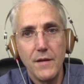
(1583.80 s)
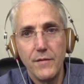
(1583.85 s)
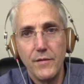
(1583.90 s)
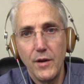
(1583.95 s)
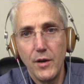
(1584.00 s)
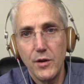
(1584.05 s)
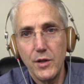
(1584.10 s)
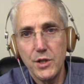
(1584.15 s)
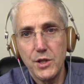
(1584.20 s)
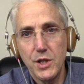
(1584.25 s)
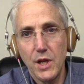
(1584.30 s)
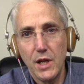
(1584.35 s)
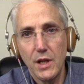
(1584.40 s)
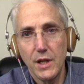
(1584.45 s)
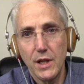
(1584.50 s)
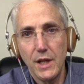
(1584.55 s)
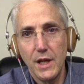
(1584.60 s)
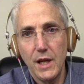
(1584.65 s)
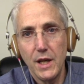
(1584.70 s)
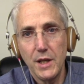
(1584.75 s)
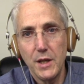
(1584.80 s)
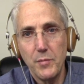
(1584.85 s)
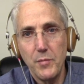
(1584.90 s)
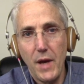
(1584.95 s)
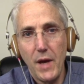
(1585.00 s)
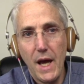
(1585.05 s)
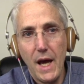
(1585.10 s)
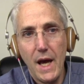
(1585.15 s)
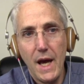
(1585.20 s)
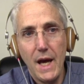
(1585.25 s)
very gently on the
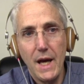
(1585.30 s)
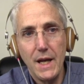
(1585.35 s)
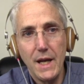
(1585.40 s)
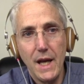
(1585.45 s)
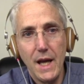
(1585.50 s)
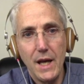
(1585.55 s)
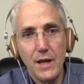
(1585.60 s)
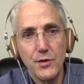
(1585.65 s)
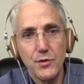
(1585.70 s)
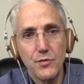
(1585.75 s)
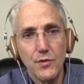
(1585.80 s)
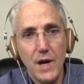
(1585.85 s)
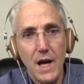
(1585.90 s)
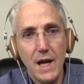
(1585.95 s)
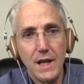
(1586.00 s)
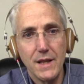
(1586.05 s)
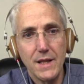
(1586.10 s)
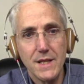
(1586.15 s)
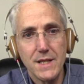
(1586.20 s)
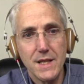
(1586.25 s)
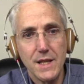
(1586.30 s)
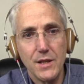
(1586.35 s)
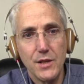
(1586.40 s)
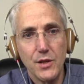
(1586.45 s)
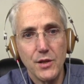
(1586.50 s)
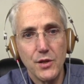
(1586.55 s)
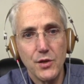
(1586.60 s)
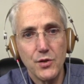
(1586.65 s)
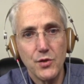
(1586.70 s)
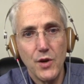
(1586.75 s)
pad and drag this into
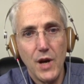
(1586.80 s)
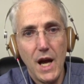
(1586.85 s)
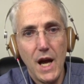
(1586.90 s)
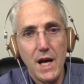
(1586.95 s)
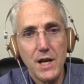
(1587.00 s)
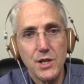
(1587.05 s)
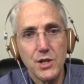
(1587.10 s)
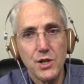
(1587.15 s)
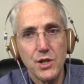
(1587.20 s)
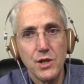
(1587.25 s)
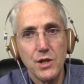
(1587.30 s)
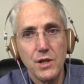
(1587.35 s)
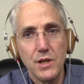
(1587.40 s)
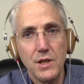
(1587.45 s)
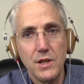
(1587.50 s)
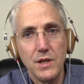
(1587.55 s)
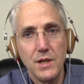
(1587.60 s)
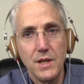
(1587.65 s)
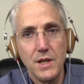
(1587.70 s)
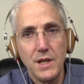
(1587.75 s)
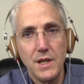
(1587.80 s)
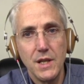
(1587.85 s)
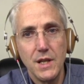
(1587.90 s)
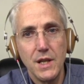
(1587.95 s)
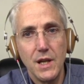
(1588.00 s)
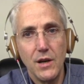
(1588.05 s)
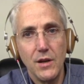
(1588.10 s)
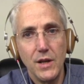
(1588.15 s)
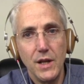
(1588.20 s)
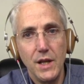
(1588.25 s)
the trash.
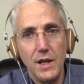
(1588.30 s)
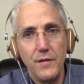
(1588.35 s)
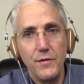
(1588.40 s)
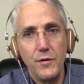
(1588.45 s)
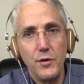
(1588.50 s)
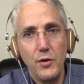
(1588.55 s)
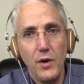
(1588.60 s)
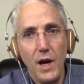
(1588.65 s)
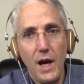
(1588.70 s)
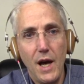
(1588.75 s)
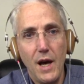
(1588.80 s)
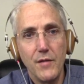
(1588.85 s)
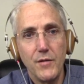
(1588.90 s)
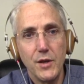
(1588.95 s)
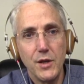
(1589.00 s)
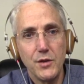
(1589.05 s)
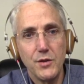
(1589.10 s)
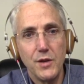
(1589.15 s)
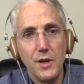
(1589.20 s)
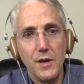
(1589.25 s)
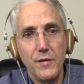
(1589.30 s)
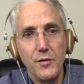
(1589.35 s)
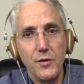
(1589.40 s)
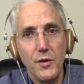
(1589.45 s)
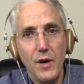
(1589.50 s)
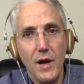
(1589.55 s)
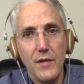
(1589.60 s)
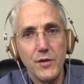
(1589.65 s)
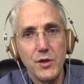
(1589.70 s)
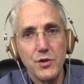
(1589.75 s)
Now, if you have a
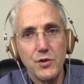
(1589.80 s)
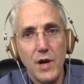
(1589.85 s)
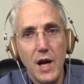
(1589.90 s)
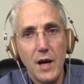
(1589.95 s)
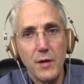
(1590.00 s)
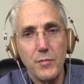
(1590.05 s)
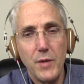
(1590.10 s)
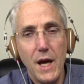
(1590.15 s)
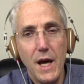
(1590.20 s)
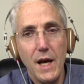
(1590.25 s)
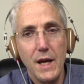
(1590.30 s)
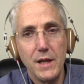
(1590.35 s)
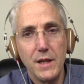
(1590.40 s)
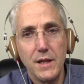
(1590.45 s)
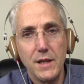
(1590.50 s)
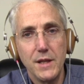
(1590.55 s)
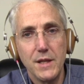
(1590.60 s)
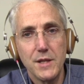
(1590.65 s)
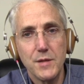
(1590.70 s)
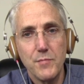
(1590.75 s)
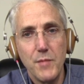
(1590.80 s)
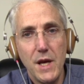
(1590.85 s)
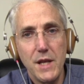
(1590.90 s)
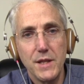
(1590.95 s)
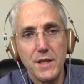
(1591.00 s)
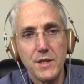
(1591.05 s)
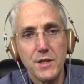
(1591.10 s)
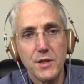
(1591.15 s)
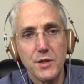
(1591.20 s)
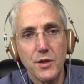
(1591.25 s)
trackpad,
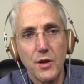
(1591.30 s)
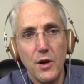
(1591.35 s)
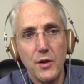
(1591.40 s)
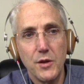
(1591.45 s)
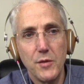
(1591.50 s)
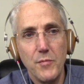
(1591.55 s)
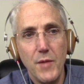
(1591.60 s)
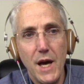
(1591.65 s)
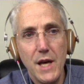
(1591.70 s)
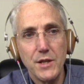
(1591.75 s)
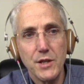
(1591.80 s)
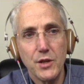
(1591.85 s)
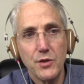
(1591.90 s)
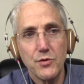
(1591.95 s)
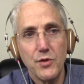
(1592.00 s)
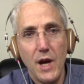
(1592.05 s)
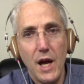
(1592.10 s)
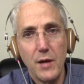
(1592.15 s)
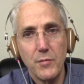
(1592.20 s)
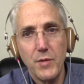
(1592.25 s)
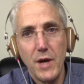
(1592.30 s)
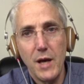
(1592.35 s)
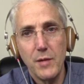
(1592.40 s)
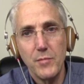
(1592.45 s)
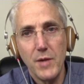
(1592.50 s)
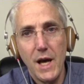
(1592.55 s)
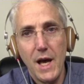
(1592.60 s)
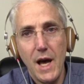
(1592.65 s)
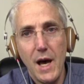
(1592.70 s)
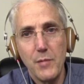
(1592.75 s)
this is called the Magic Trackpad
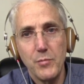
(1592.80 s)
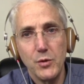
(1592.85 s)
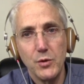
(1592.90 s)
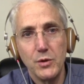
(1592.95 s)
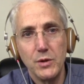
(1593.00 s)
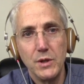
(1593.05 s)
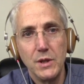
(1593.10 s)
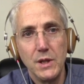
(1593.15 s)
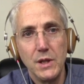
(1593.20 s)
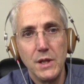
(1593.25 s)
by Apple,